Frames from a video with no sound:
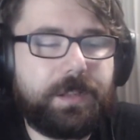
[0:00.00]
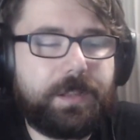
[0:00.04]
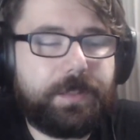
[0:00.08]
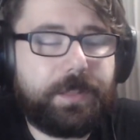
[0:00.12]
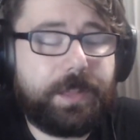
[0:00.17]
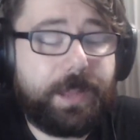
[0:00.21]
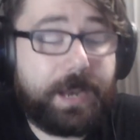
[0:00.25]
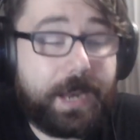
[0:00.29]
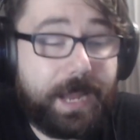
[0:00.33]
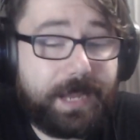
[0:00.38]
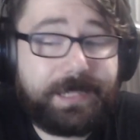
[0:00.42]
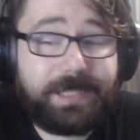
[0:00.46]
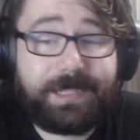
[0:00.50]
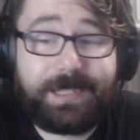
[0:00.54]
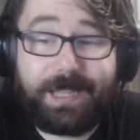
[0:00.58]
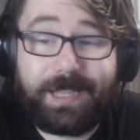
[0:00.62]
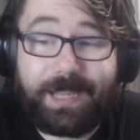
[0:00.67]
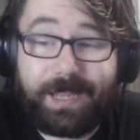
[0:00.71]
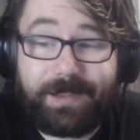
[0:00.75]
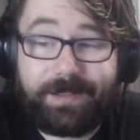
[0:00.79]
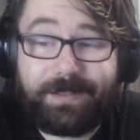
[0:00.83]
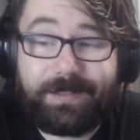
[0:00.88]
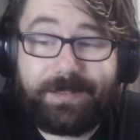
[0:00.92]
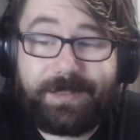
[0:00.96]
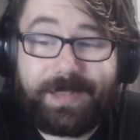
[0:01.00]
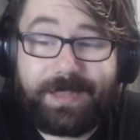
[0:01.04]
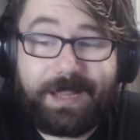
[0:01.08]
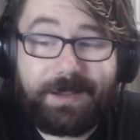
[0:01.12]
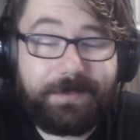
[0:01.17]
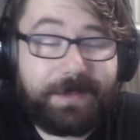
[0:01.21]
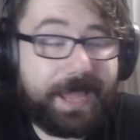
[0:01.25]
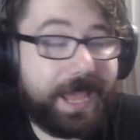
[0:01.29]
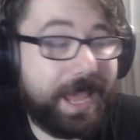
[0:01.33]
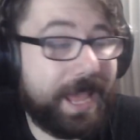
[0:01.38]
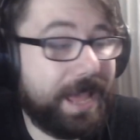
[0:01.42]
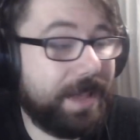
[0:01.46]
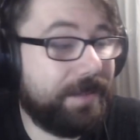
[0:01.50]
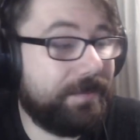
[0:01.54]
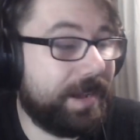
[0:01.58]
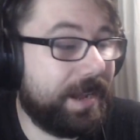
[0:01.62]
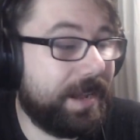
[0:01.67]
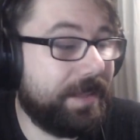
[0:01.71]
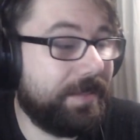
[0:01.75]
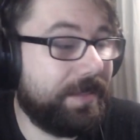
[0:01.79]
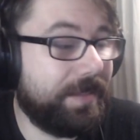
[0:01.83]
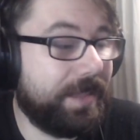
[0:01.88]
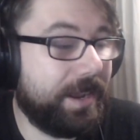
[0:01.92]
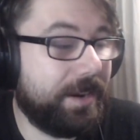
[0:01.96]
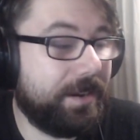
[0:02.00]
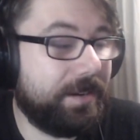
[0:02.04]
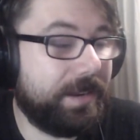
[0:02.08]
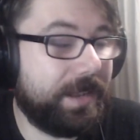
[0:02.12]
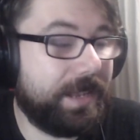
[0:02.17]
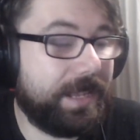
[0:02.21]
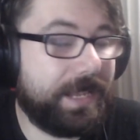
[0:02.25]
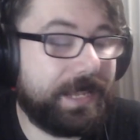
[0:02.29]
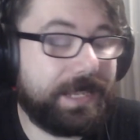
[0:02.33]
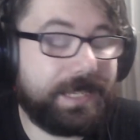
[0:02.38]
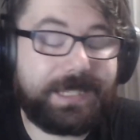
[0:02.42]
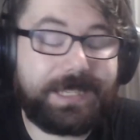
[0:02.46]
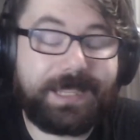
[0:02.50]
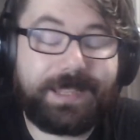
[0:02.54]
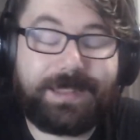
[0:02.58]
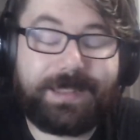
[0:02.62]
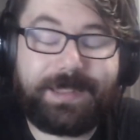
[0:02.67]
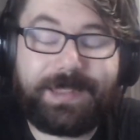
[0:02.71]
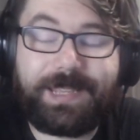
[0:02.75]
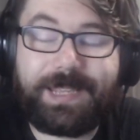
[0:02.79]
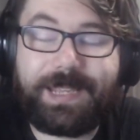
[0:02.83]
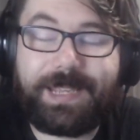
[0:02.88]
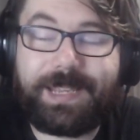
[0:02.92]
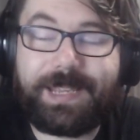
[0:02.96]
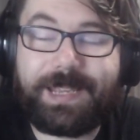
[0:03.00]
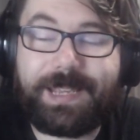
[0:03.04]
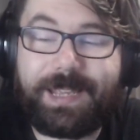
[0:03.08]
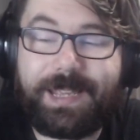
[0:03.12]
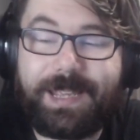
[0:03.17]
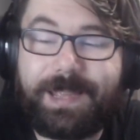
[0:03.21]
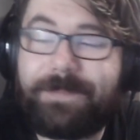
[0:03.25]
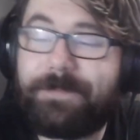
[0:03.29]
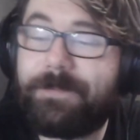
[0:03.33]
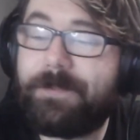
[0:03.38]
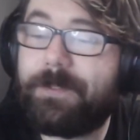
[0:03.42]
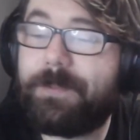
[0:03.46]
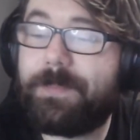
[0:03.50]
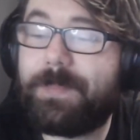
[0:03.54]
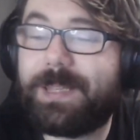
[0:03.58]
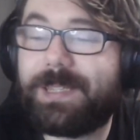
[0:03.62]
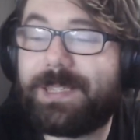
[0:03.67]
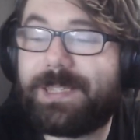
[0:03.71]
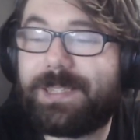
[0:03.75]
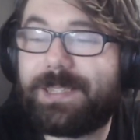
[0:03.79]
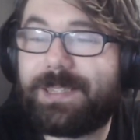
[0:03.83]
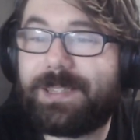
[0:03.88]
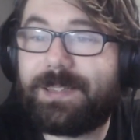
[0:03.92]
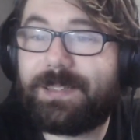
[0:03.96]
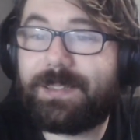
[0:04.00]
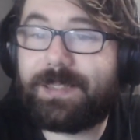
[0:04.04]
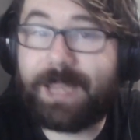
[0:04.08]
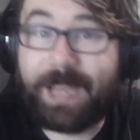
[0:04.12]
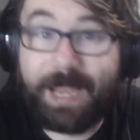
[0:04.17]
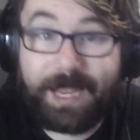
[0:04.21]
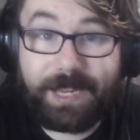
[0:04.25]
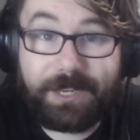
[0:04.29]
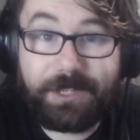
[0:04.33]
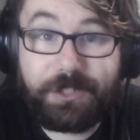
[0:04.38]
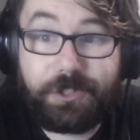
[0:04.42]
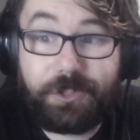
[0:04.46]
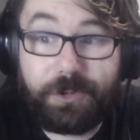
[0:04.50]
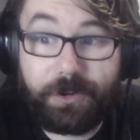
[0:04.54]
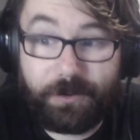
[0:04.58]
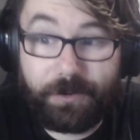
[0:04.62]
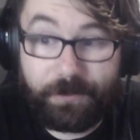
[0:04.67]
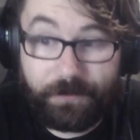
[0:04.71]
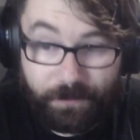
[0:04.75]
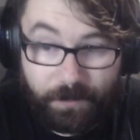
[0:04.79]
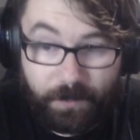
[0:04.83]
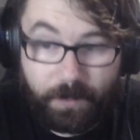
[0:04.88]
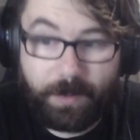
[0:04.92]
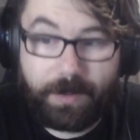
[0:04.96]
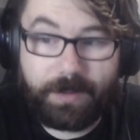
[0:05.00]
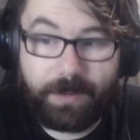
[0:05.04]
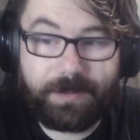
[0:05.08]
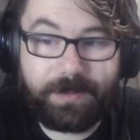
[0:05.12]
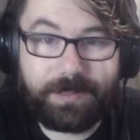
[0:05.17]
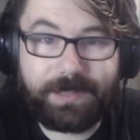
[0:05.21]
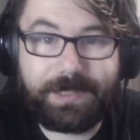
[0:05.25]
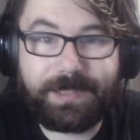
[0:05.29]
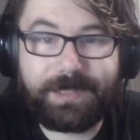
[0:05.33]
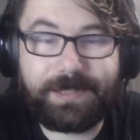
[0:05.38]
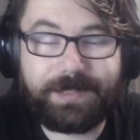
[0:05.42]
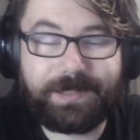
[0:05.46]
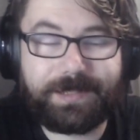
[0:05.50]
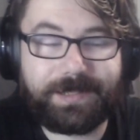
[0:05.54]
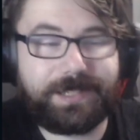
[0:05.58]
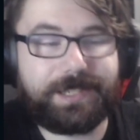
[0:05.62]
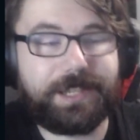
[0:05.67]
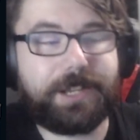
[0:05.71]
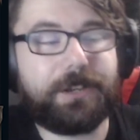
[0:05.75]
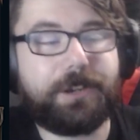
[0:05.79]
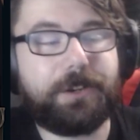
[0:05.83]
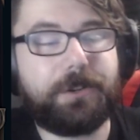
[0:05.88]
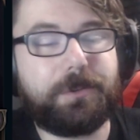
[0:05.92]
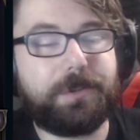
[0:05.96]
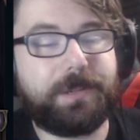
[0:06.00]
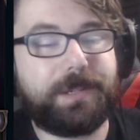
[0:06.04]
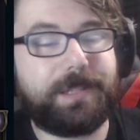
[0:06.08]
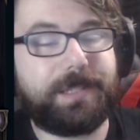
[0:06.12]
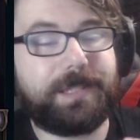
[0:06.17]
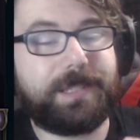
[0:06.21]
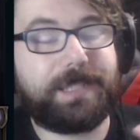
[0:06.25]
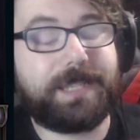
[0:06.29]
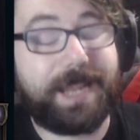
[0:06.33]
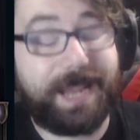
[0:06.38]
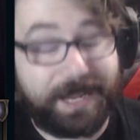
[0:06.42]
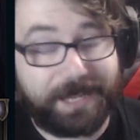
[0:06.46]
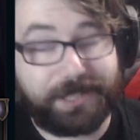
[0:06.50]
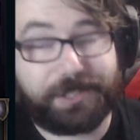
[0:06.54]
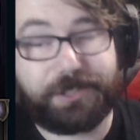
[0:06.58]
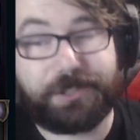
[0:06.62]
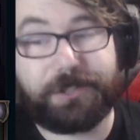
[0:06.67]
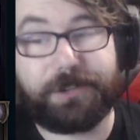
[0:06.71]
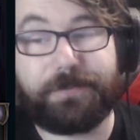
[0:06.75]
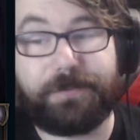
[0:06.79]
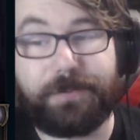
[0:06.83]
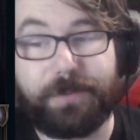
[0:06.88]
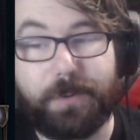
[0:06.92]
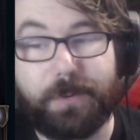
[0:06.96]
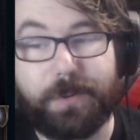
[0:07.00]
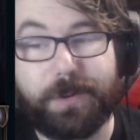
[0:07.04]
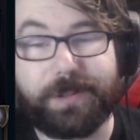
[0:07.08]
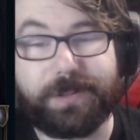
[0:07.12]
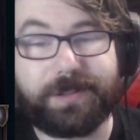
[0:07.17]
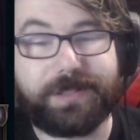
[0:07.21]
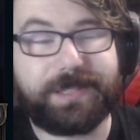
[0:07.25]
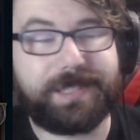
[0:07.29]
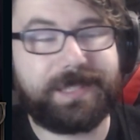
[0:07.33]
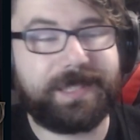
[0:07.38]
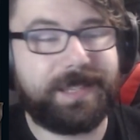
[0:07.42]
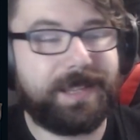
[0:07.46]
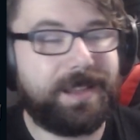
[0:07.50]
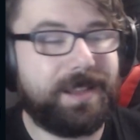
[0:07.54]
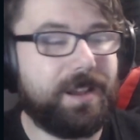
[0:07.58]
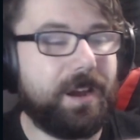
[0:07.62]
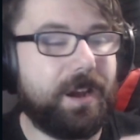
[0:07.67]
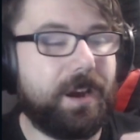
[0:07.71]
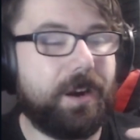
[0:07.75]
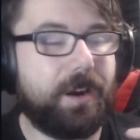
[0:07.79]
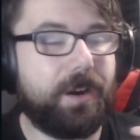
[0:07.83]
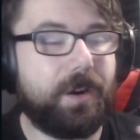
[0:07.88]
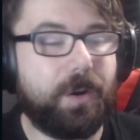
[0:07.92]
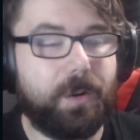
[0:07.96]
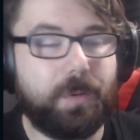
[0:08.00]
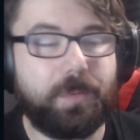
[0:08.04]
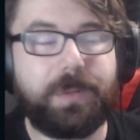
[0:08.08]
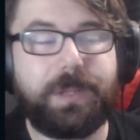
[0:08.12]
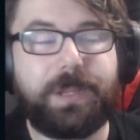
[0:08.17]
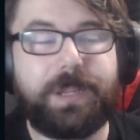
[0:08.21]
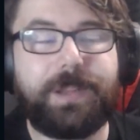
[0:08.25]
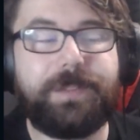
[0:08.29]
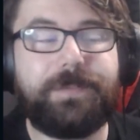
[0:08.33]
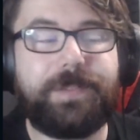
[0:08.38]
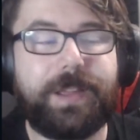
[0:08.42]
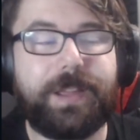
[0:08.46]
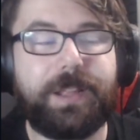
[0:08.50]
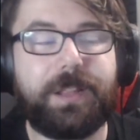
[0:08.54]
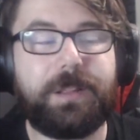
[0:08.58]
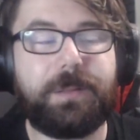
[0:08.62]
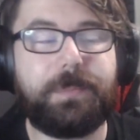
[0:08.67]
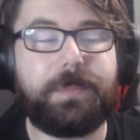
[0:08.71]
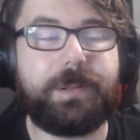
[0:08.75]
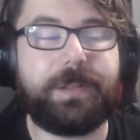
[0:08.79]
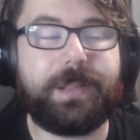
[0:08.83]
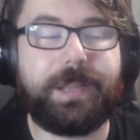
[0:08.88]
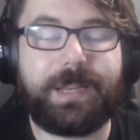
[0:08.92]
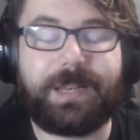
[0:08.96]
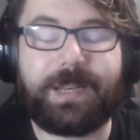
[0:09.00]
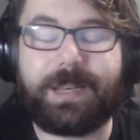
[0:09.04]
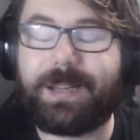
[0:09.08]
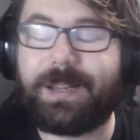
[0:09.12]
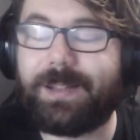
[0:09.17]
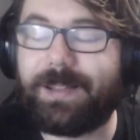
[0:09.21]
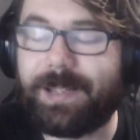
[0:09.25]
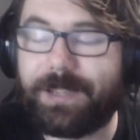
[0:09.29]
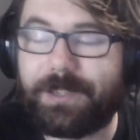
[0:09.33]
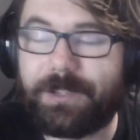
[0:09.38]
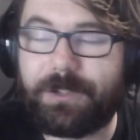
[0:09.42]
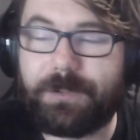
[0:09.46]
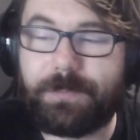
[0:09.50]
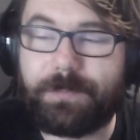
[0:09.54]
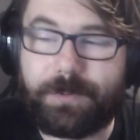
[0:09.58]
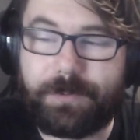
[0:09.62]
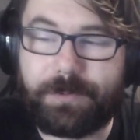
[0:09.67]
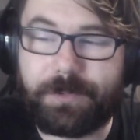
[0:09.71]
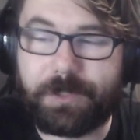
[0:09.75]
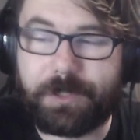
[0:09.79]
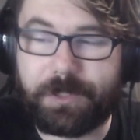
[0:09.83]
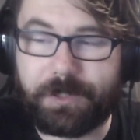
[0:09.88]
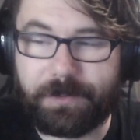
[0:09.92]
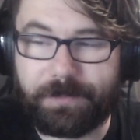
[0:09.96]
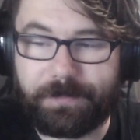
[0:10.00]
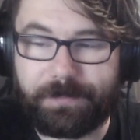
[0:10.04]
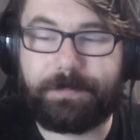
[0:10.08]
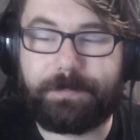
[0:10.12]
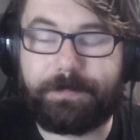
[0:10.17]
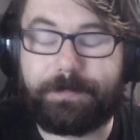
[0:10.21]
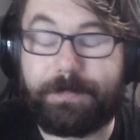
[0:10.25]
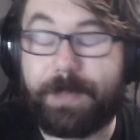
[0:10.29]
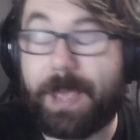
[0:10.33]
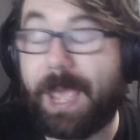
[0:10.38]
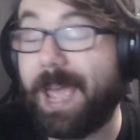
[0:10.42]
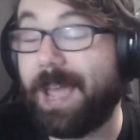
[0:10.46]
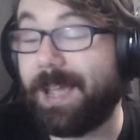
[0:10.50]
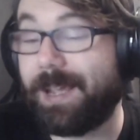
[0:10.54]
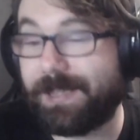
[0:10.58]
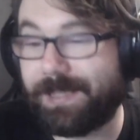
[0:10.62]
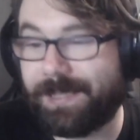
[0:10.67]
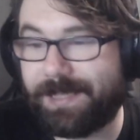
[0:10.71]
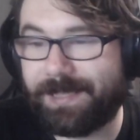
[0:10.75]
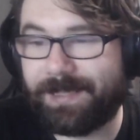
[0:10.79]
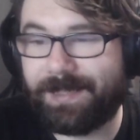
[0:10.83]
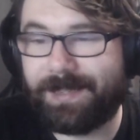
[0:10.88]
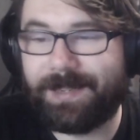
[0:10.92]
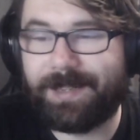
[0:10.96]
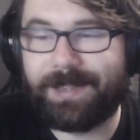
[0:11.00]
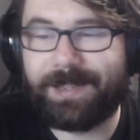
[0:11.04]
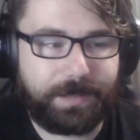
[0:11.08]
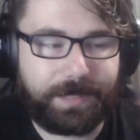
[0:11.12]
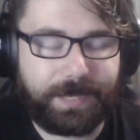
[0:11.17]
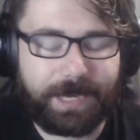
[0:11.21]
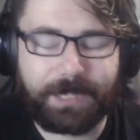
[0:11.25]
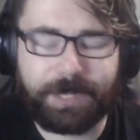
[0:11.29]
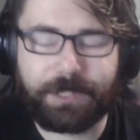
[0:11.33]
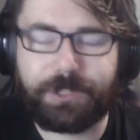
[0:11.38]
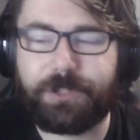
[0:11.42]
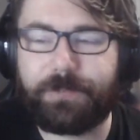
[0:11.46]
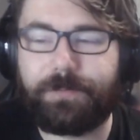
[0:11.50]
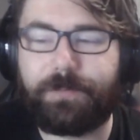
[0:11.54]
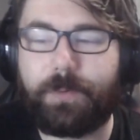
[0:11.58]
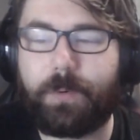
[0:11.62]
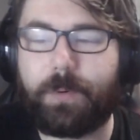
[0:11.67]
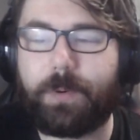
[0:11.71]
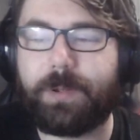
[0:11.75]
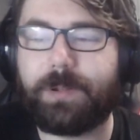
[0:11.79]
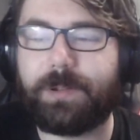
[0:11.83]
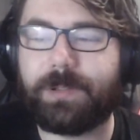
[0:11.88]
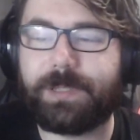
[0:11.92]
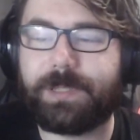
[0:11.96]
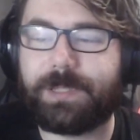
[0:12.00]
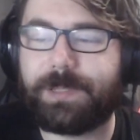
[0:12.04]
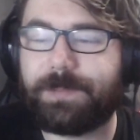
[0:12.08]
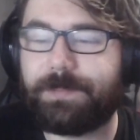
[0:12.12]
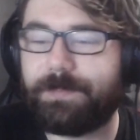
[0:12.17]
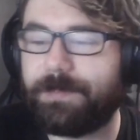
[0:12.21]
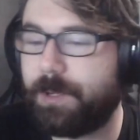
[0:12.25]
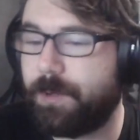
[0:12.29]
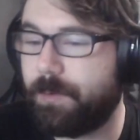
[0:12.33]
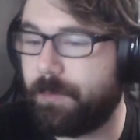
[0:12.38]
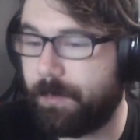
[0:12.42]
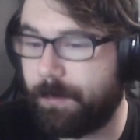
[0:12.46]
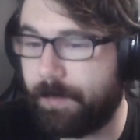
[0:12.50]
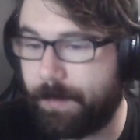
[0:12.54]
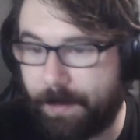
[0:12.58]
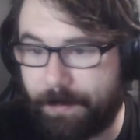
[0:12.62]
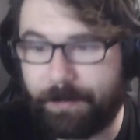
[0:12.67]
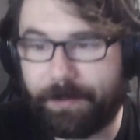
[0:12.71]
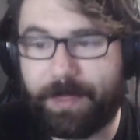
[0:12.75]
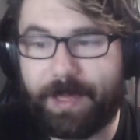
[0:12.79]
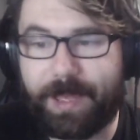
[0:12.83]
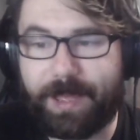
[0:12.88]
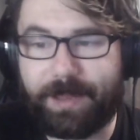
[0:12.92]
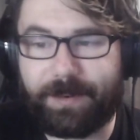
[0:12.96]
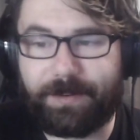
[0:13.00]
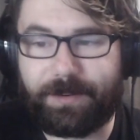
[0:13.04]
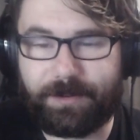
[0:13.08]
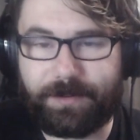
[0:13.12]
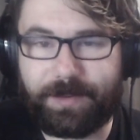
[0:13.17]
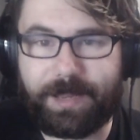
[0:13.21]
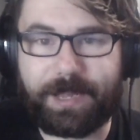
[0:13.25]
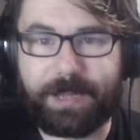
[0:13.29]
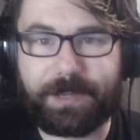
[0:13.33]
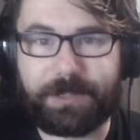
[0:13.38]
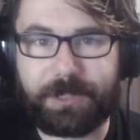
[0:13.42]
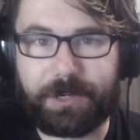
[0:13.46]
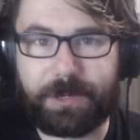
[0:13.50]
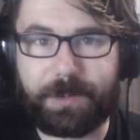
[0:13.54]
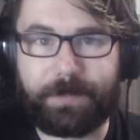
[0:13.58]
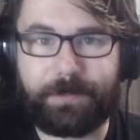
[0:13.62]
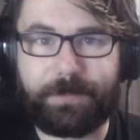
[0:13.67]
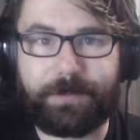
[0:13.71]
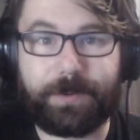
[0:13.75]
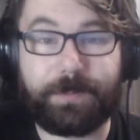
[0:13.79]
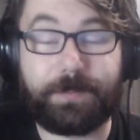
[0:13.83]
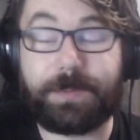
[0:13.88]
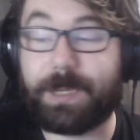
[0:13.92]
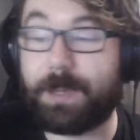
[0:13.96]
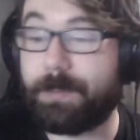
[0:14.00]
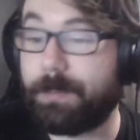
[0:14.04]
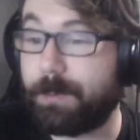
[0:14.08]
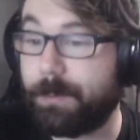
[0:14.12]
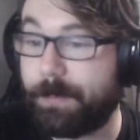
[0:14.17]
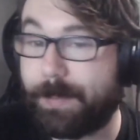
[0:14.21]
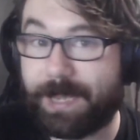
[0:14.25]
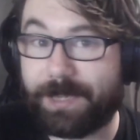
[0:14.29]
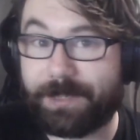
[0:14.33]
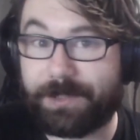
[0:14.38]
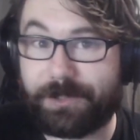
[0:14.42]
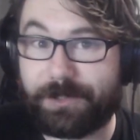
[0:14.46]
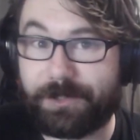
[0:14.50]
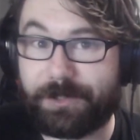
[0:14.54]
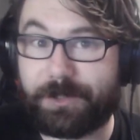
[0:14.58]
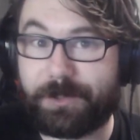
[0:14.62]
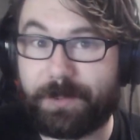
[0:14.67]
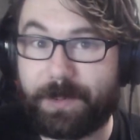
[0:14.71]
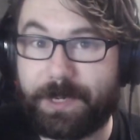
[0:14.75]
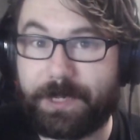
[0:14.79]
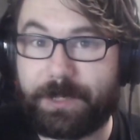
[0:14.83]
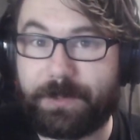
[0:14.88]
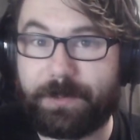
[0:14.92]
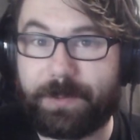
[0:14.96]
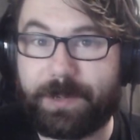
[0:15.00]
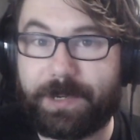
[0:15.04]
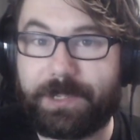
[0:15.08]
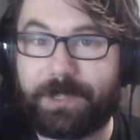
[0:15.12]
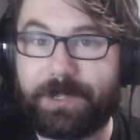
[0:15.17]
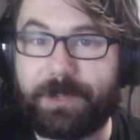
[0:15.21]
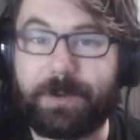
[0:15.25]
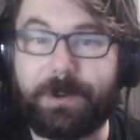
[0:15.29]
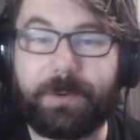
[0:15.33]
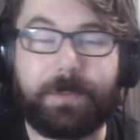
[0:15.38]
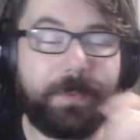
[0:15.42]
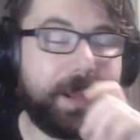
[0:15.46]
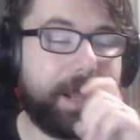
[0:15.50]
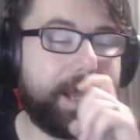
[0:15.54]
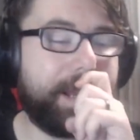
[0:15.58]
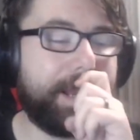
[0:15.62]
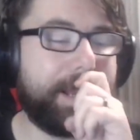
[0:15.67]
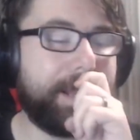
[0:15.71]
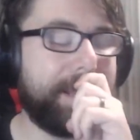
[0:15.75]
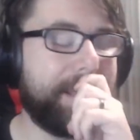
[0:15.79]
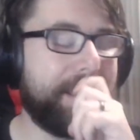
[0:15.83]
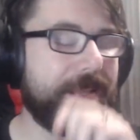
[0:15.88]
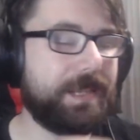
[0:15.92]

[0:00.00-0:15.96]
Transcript: The next thing that we have on there is the infamous textured foils. So textured foils are only available in collector booster packs. Textured foils, you remember that term from Double Masters 2022, right?